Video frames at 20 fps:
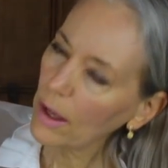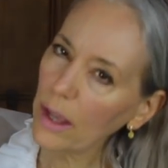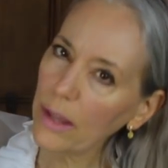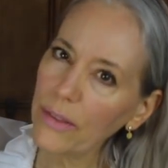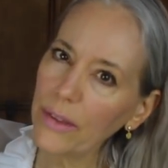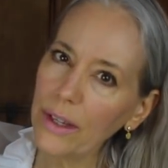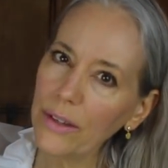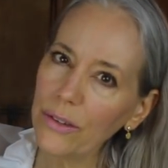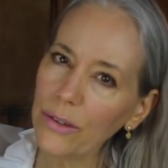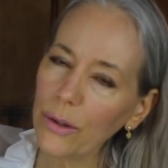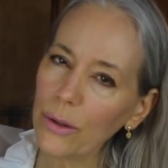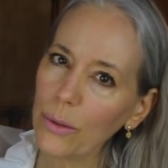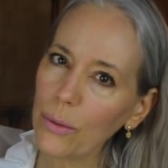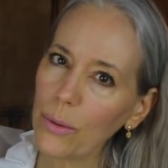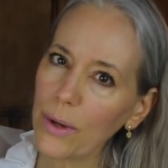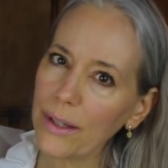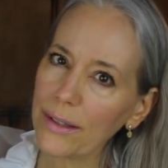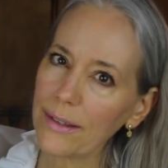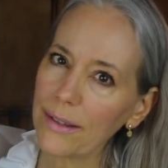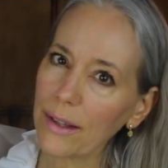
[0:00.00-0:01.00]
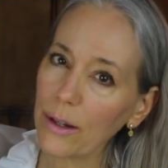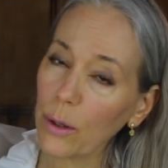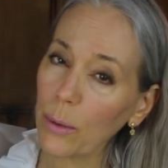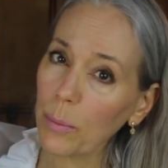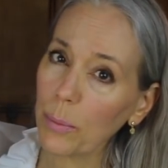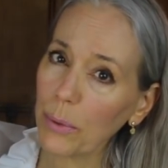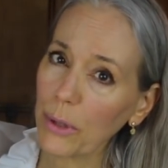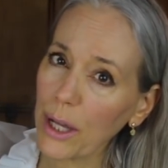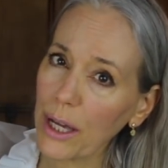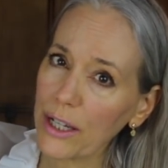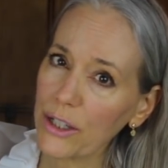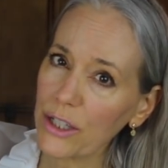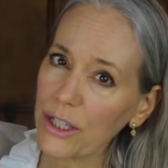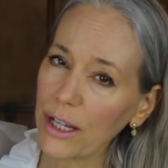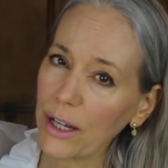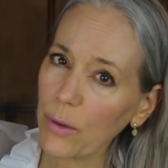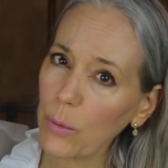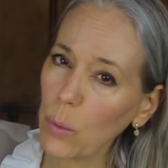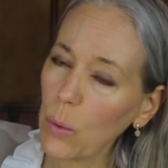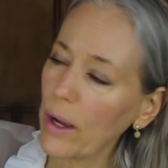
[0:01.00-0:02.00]
And these are the ones that are blush
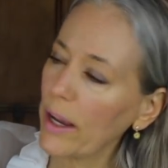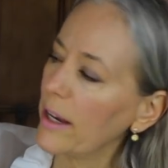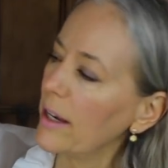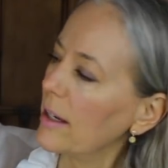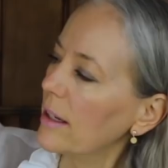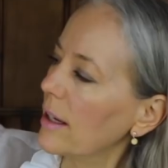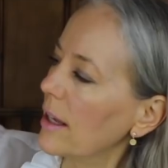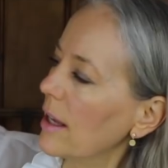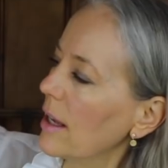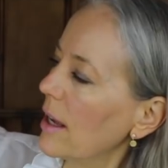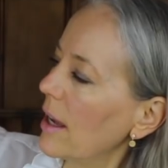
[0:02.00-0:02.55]
and white.